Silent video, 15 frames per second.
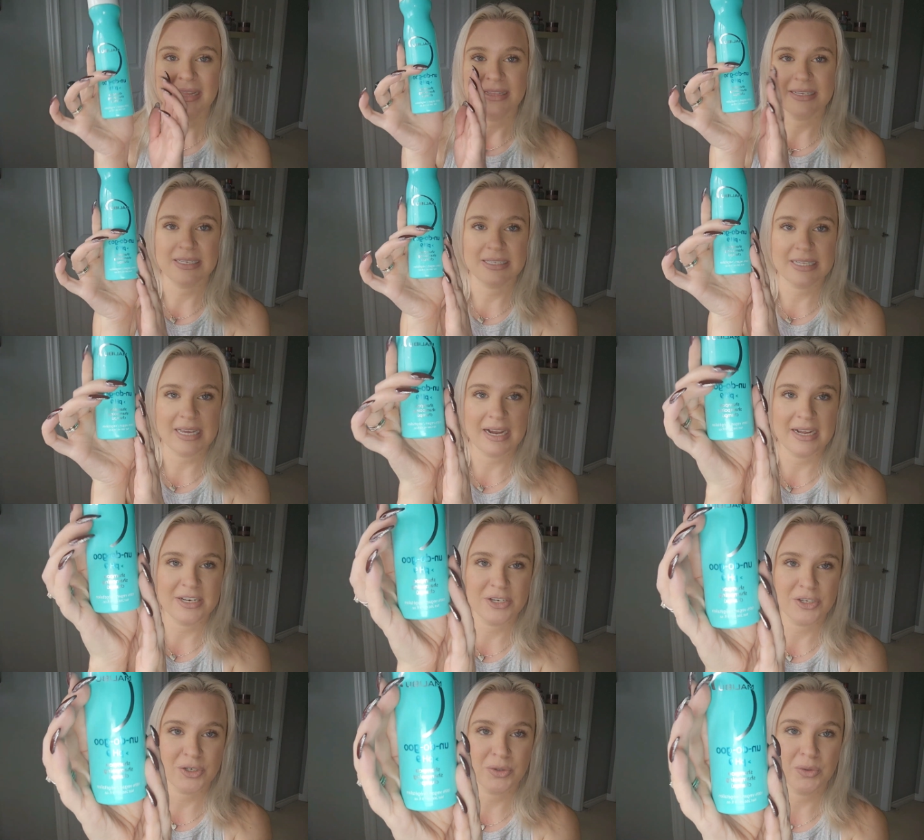This is the
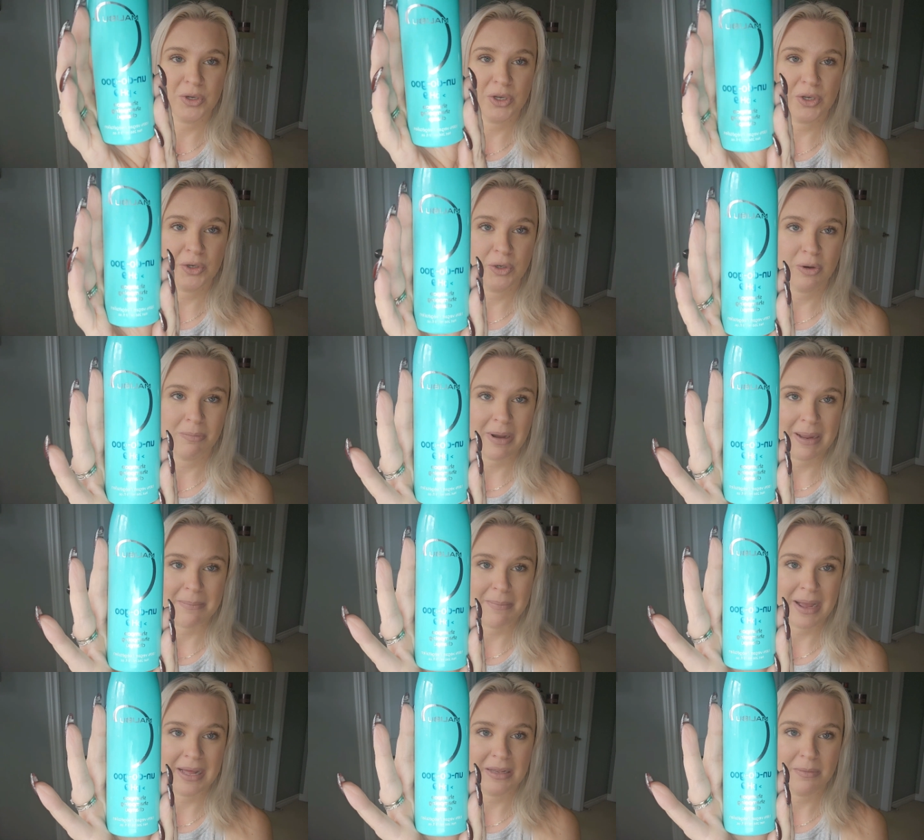Undo Goo by
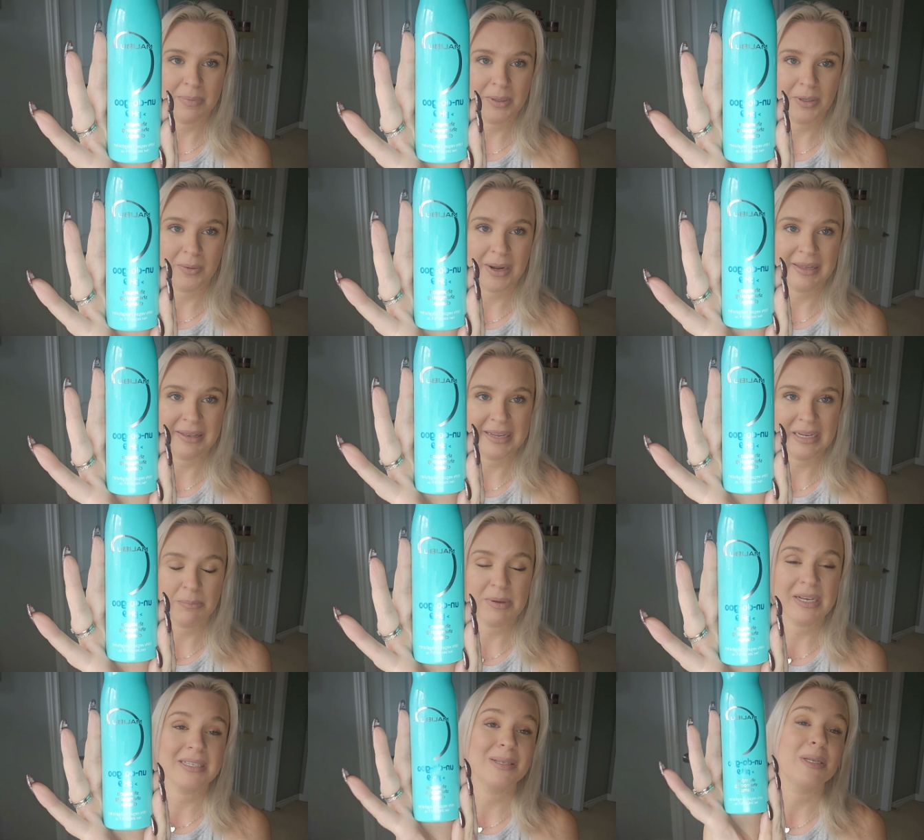Malibu. I like it
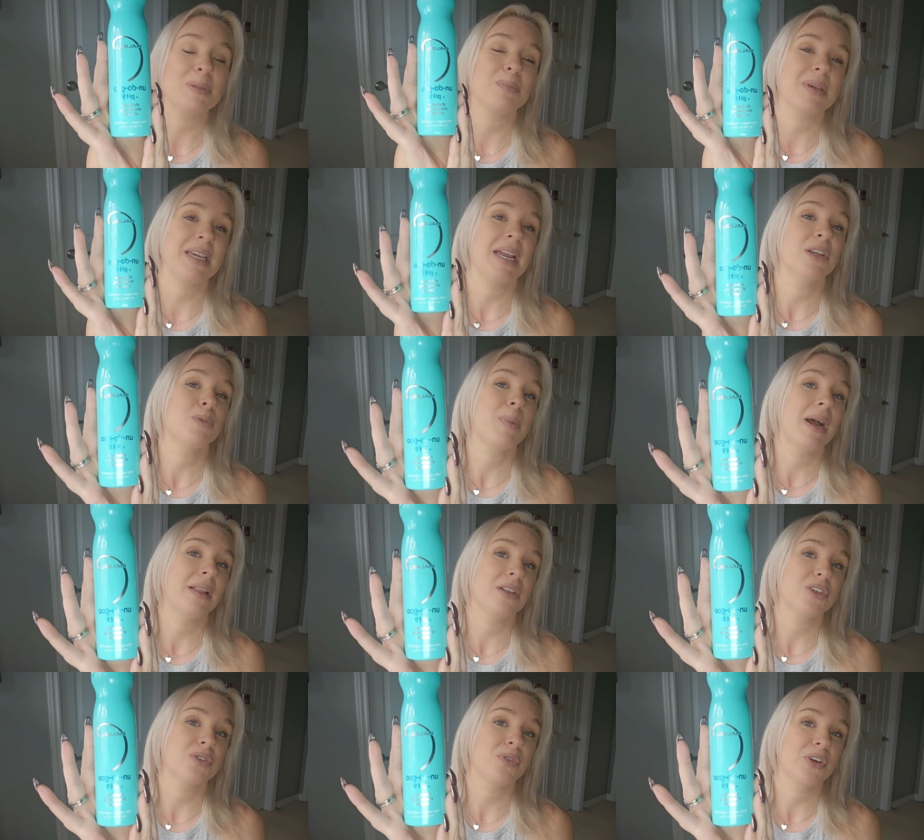because it is pH
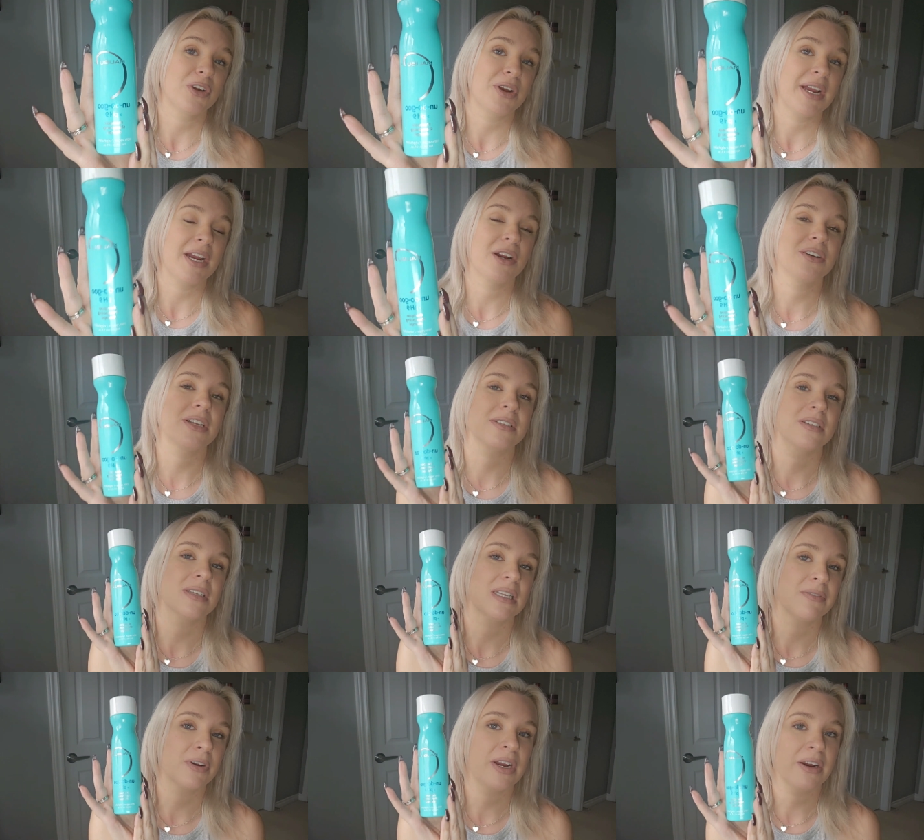balanced for your hair. It doesn't
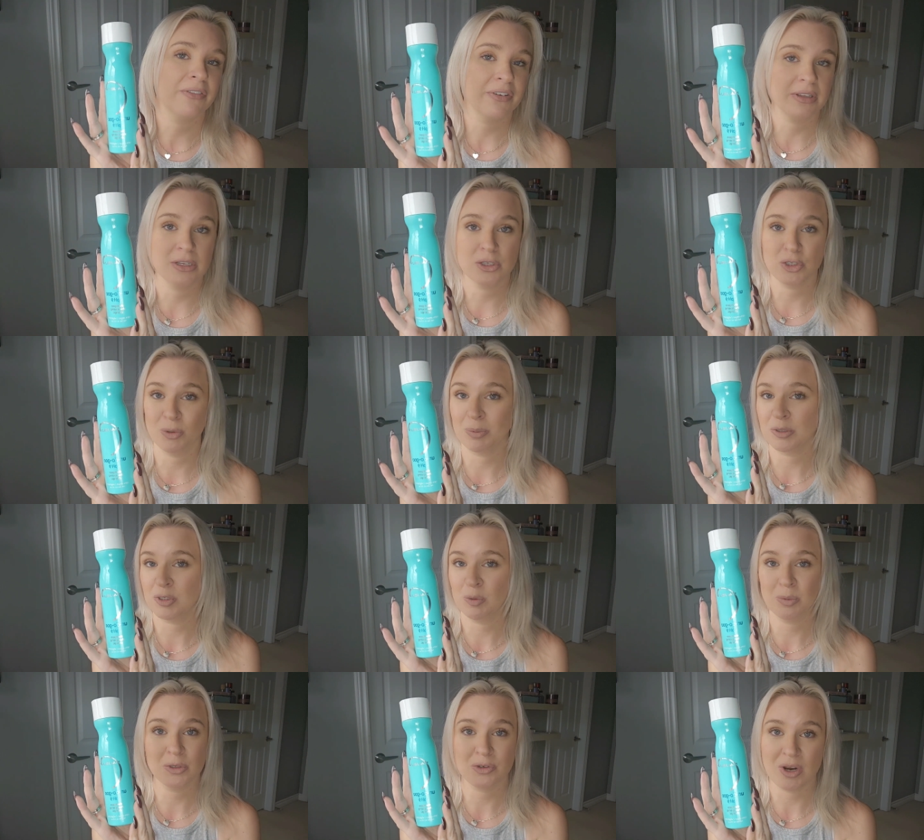leave your hair feeling super,
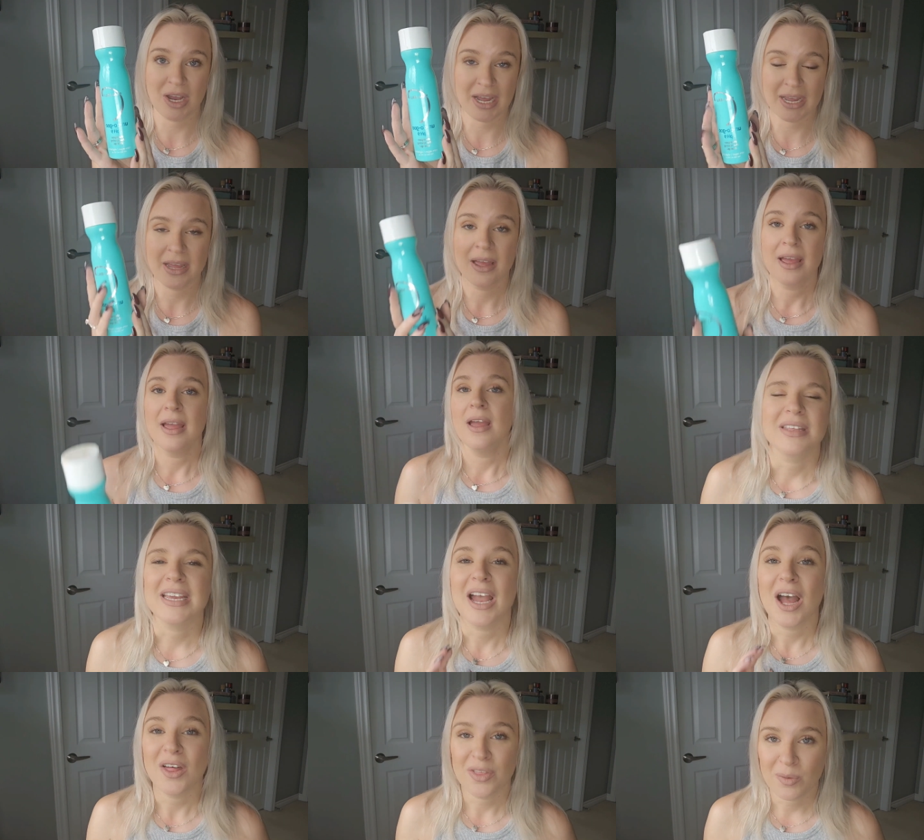super dry.
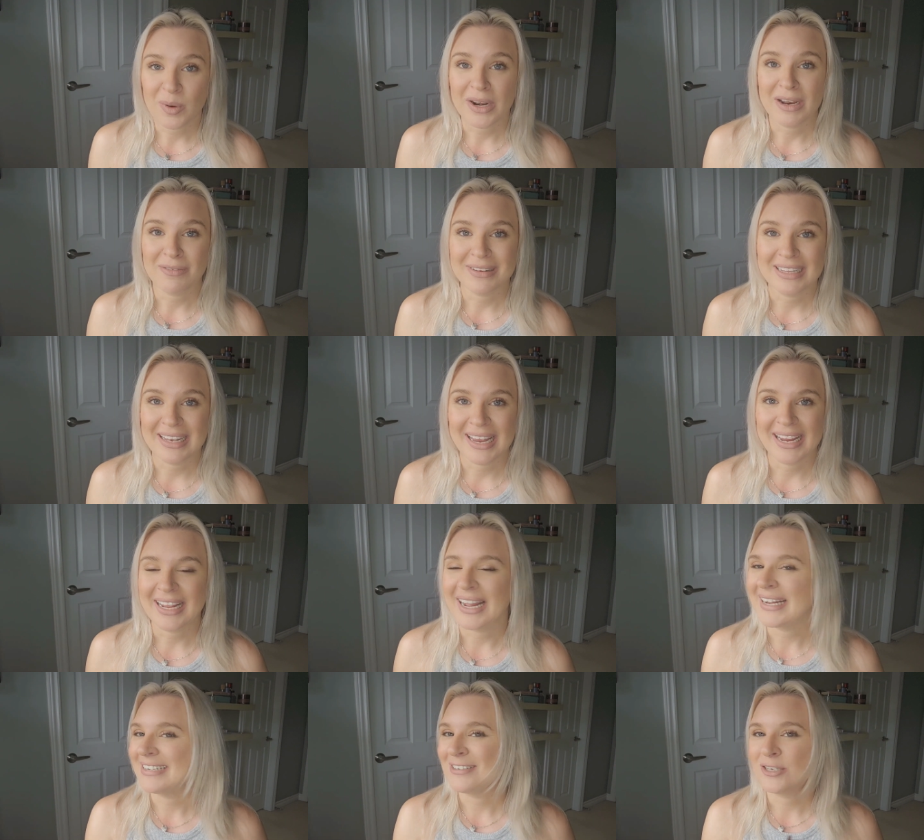The other one I really
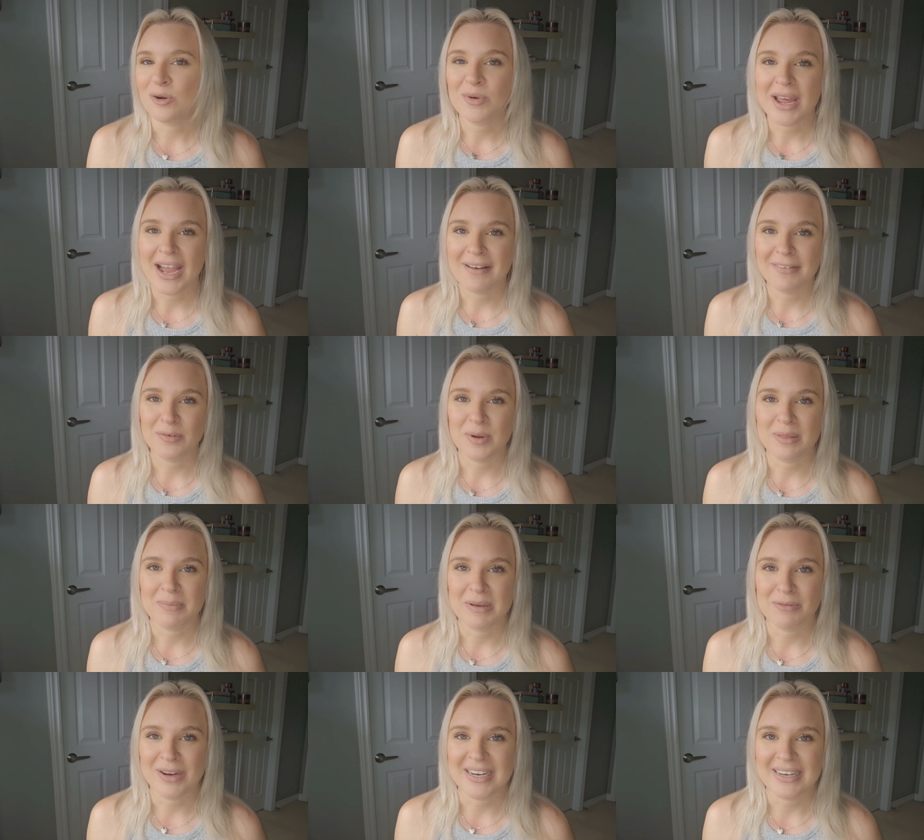like, I don't have it with
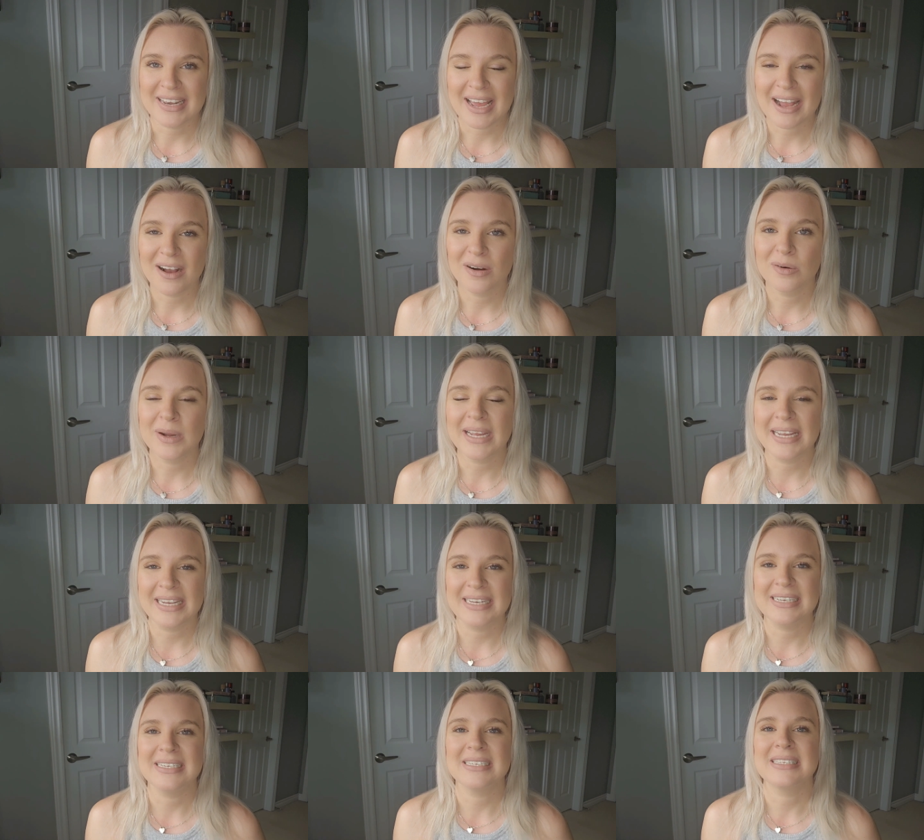me right now,
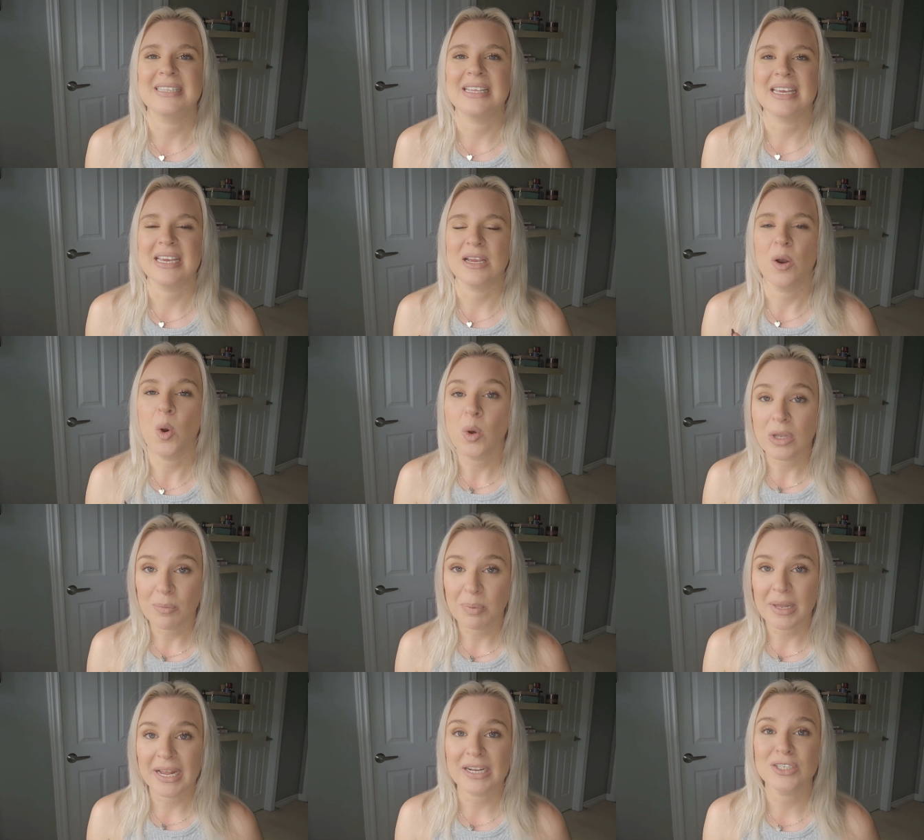is the
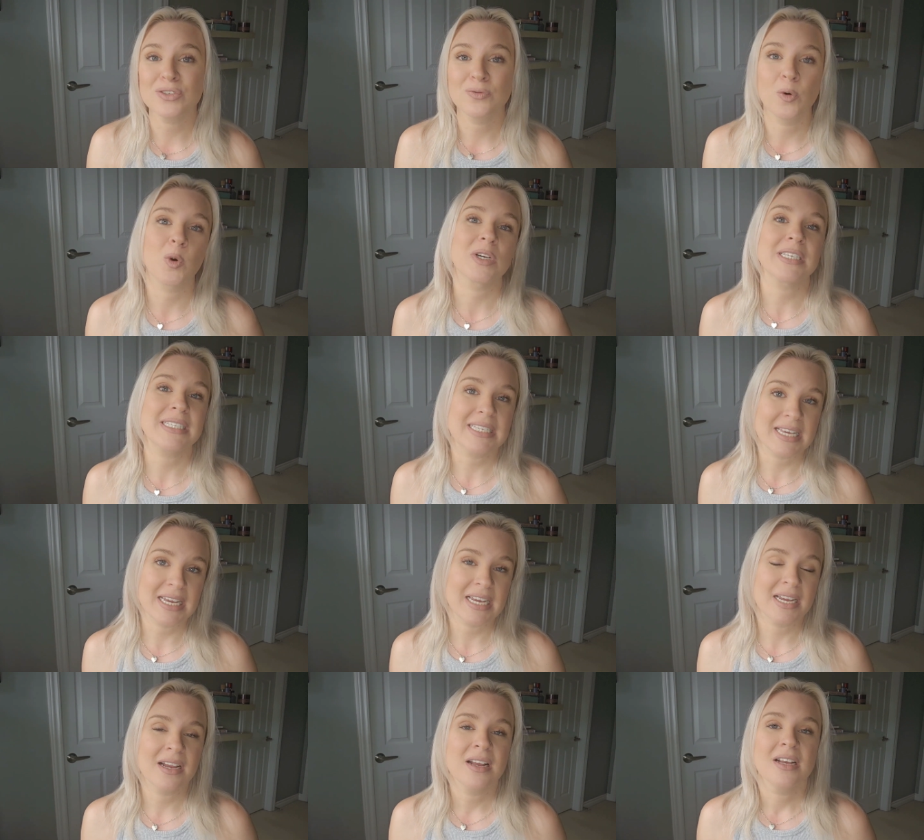Olaplex
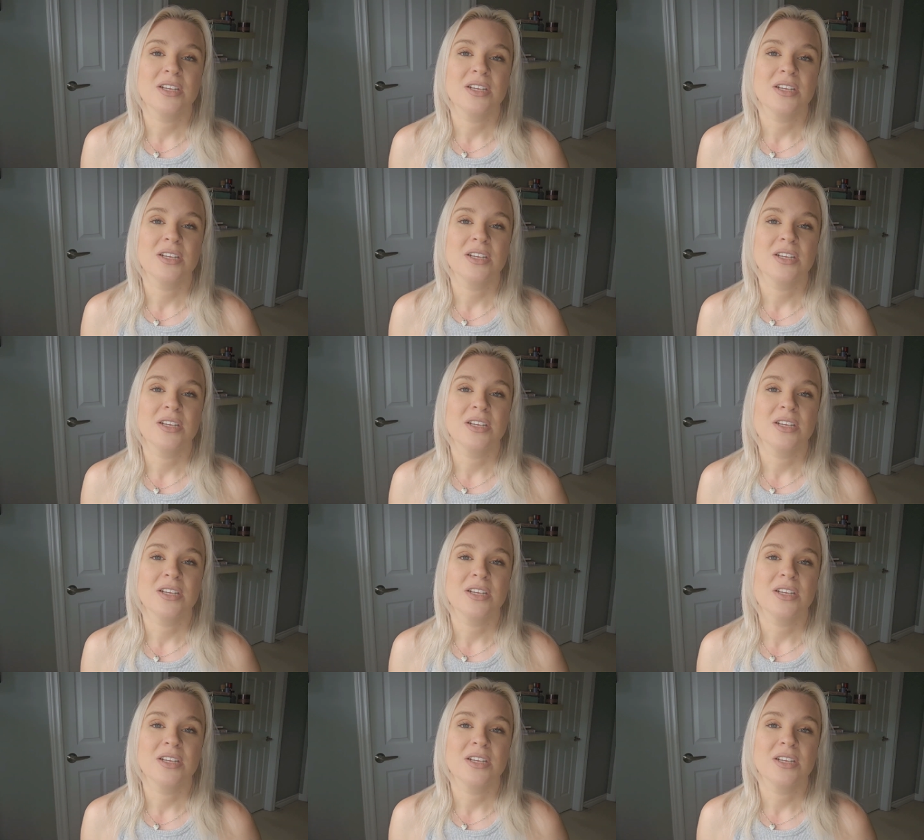4C.